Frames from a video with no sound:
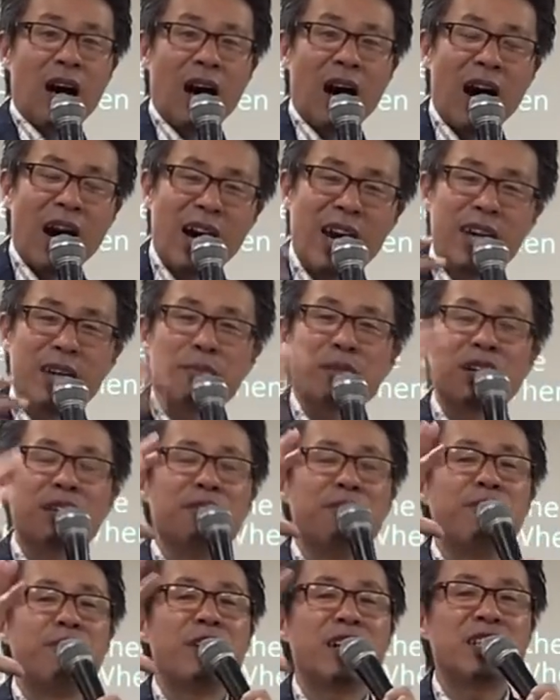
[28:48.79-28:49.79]
I am
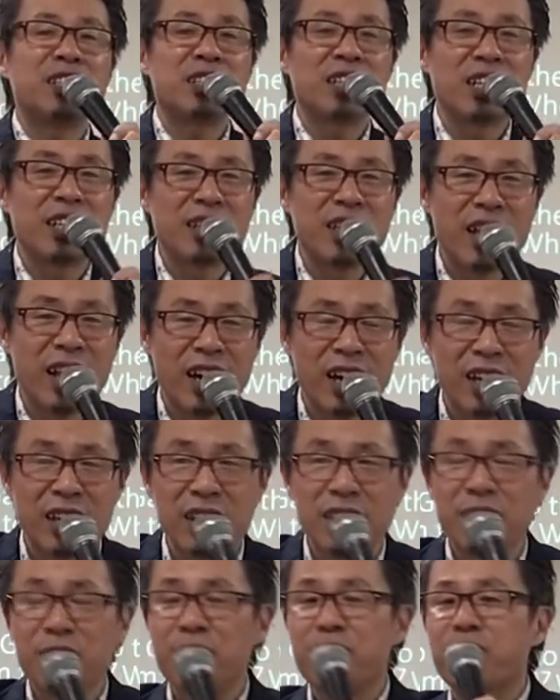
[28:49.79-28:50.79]
confessing that
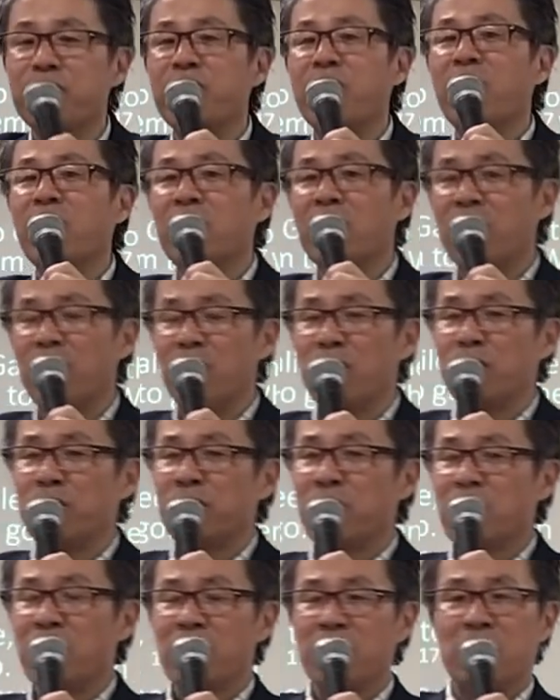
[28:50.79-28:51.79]
in front of
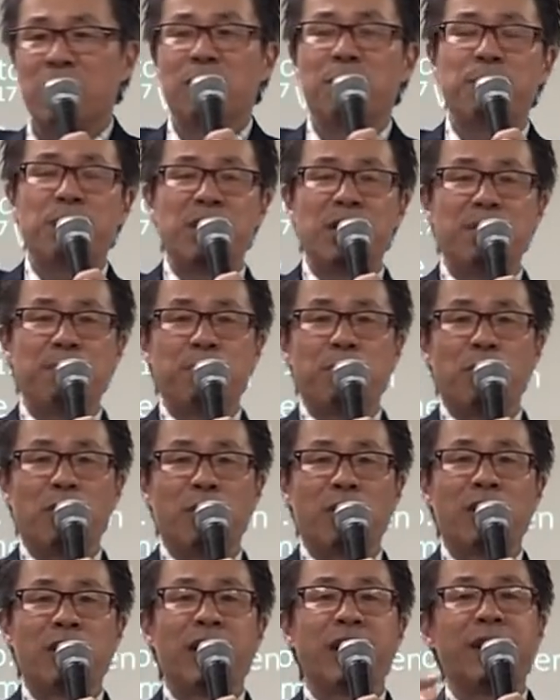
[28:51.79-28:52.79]
the
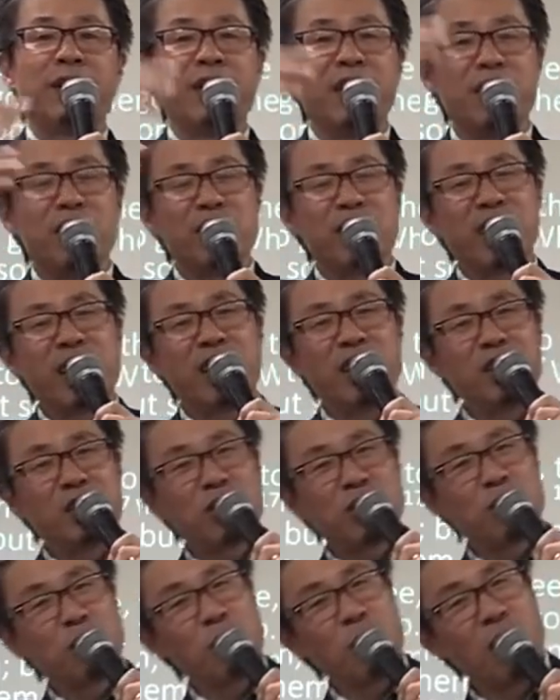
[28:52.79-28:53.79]
people. And then you get
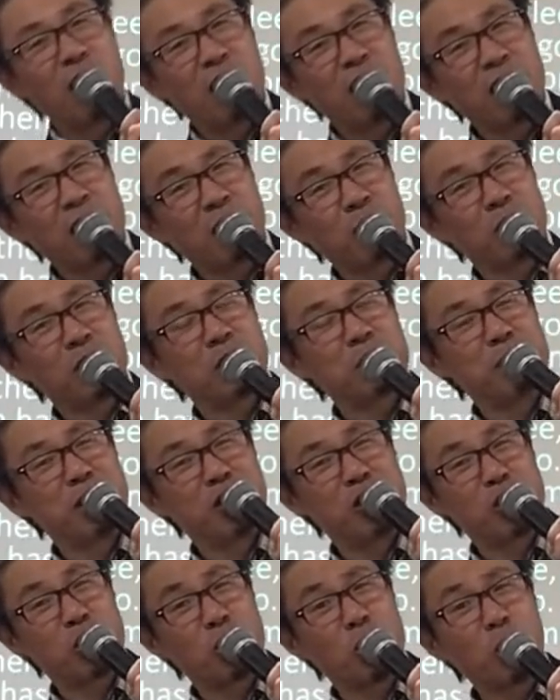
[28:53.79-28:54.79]
into the water, which means
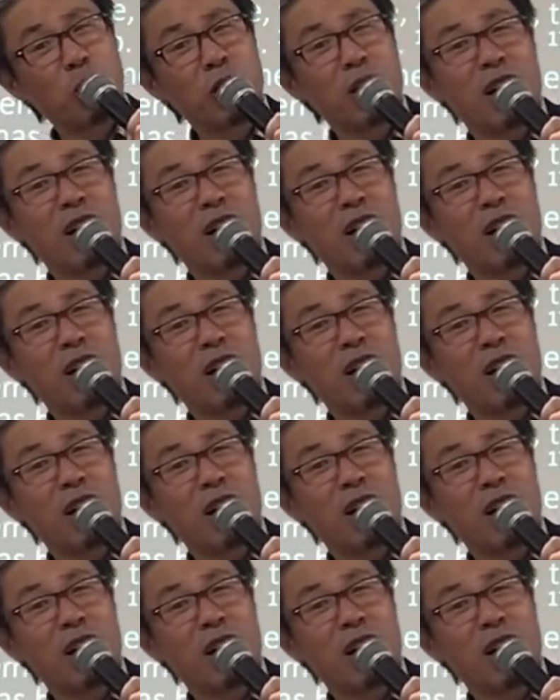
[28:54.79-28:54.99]
you're all